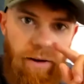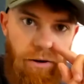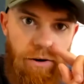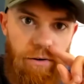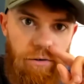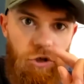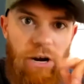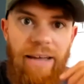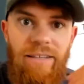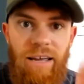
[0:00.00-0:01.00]
you're
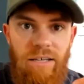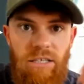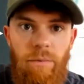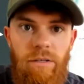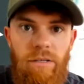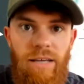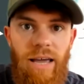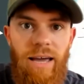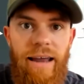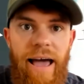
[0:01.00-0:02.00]
trying to get someone to
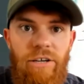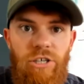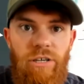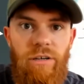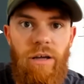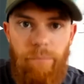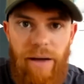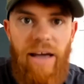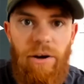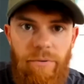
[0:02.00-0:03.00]
take an action and
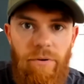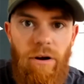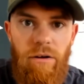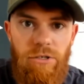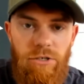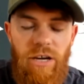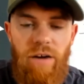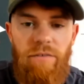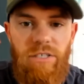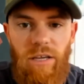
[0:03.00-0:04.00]
buy your products or
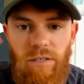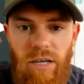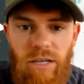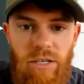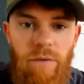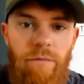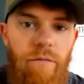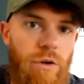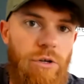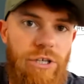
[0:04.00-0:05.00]
services is
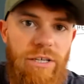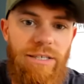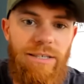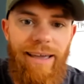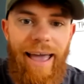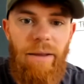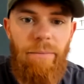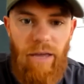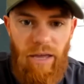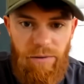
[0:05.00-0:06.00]
confusion is the
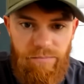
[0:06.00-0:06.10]
enemy.